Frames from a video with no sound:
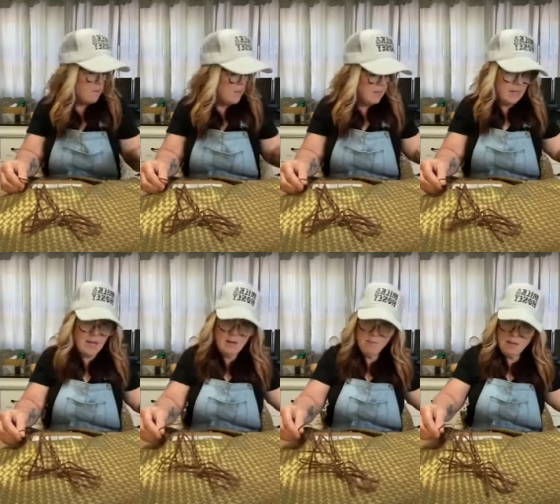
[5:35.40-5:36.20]
I'm gonna
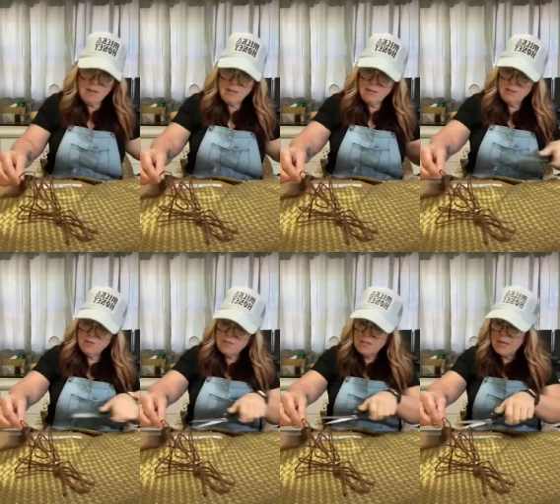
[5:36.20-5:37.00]
kind of make a little
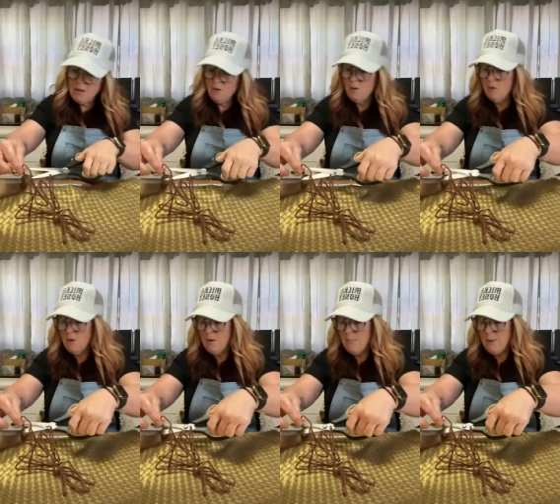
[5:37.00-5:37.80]

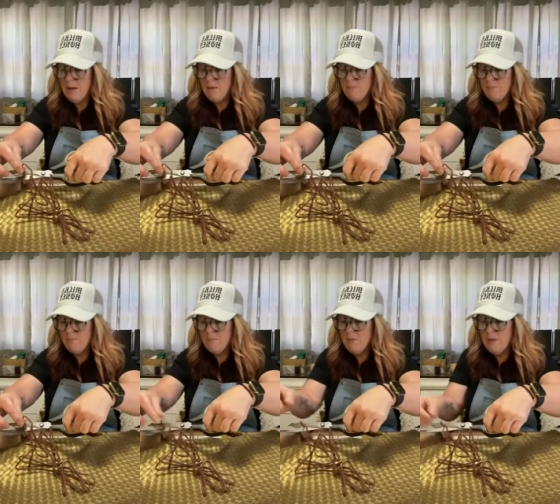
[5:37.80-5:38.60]
tail about
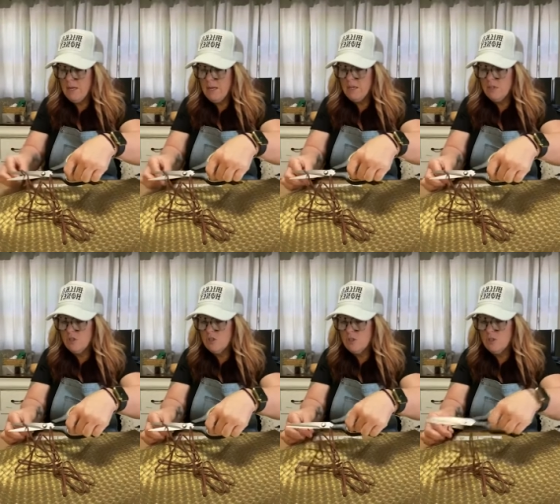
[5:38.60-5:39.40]
an
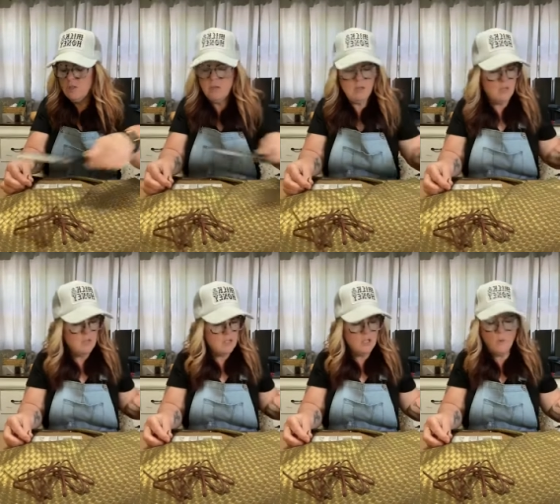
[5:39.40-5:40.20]
inch
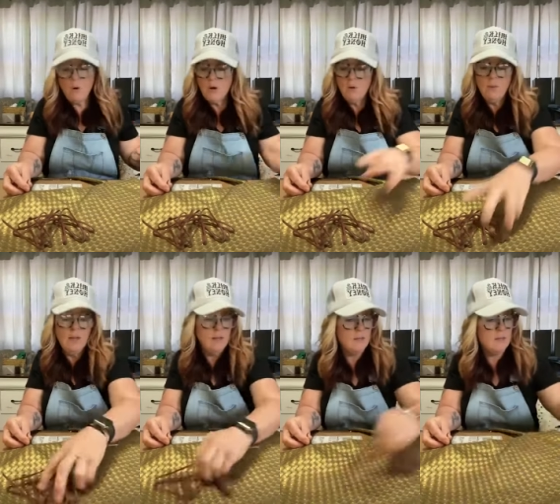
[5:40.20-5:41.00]
to work
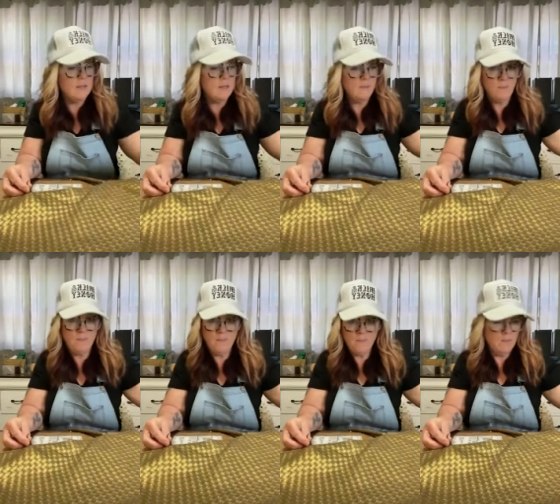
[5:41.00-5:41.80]
with.
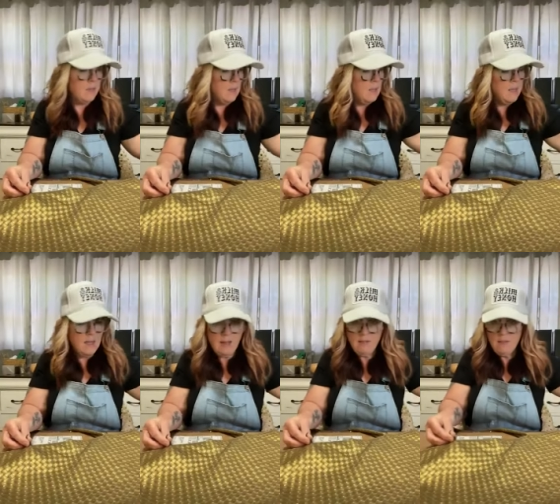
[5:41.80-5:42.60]

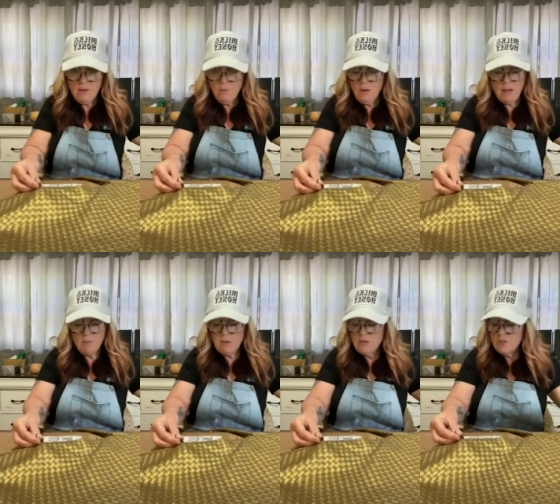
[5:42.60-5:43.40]
And then what
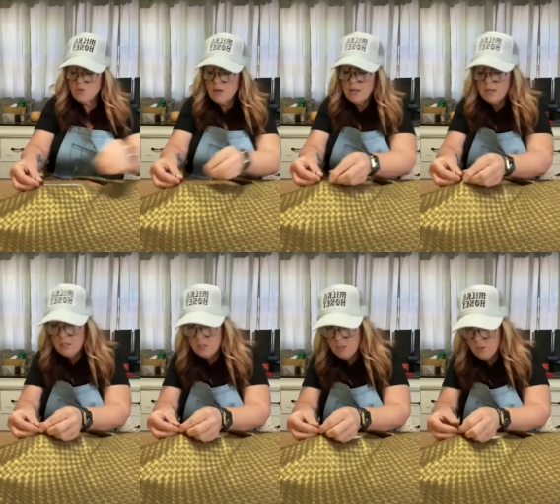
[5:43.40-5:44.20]
I'm gonna try to
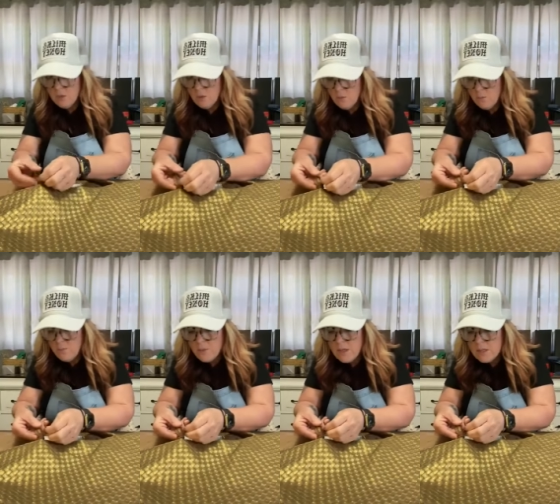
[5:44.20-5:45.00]
do
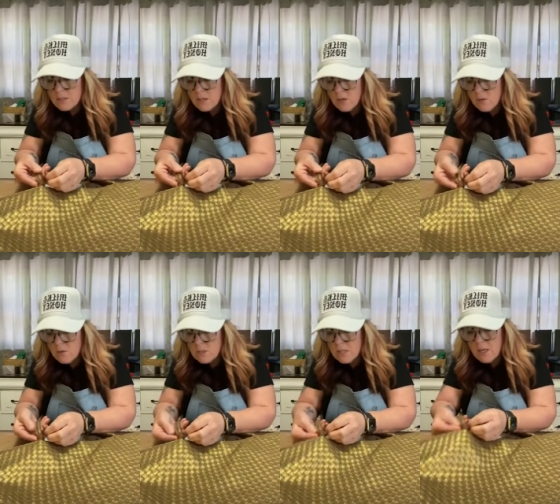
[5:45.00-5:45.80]
is
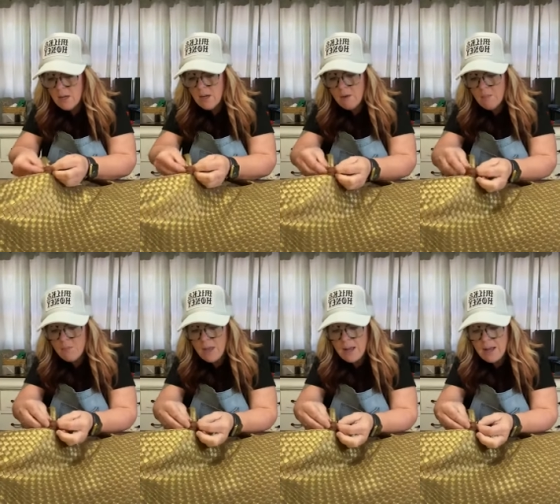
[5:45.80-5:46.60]
loosen up
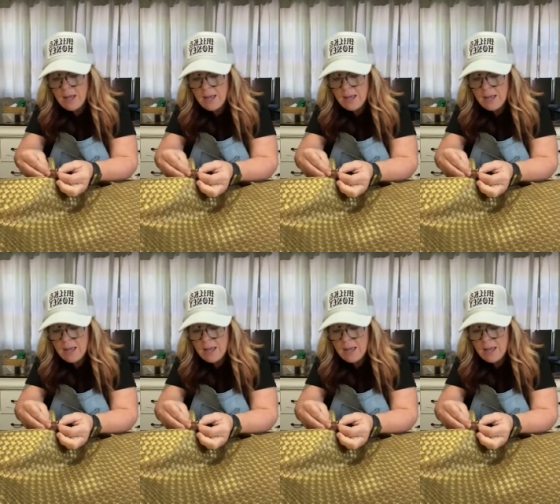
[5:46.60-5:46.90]
that